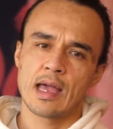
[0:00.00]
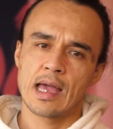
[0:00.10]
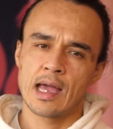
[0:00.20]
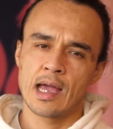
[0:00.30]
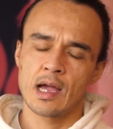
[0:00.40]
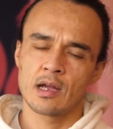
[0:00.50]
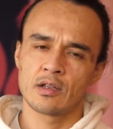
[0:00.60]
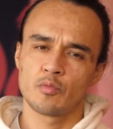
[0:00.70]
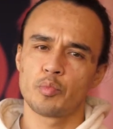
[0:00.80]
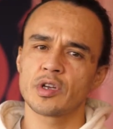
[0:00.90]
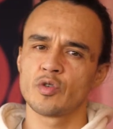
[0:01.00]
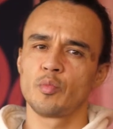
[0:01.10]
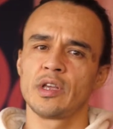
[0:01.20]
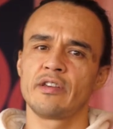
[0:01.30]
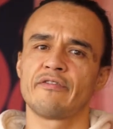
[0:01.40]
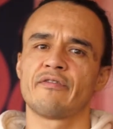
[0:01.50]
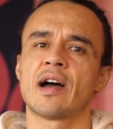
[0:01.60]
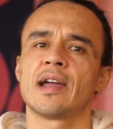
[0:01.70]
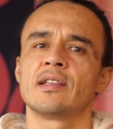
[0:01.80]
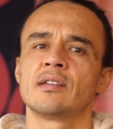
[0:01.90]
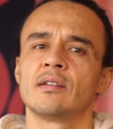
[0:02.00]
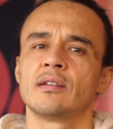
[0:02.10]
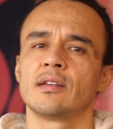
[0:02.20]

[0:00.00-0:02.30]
and possibly find